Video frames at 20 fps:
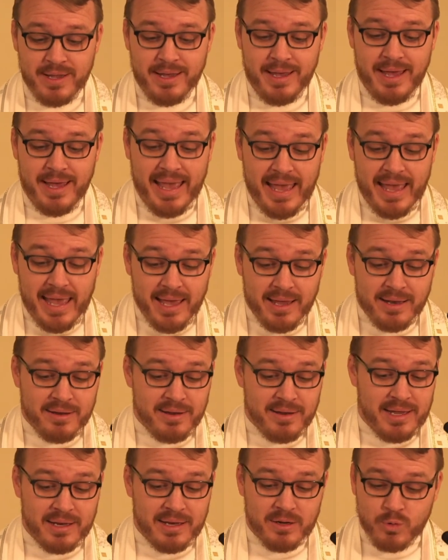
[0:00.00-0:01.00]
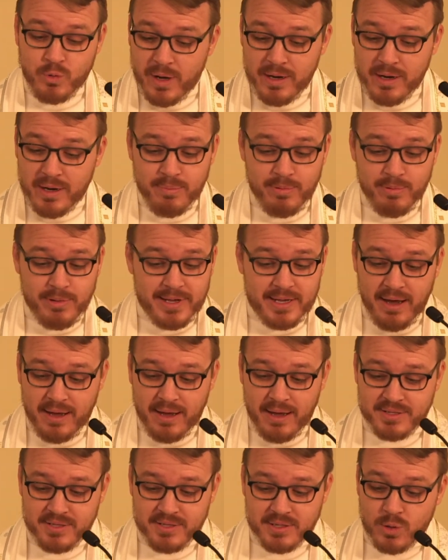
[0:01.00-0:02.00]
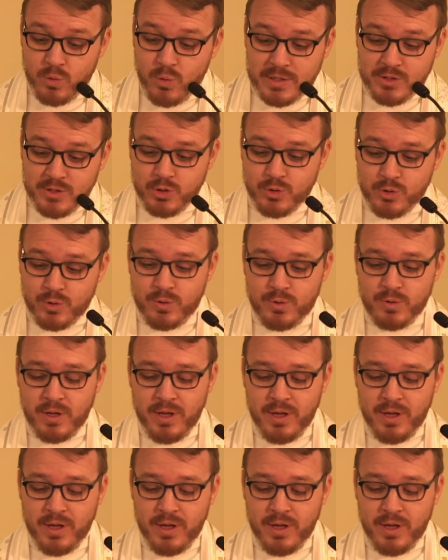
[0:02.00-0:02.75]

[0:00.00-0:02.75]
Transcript: and incredibly consequential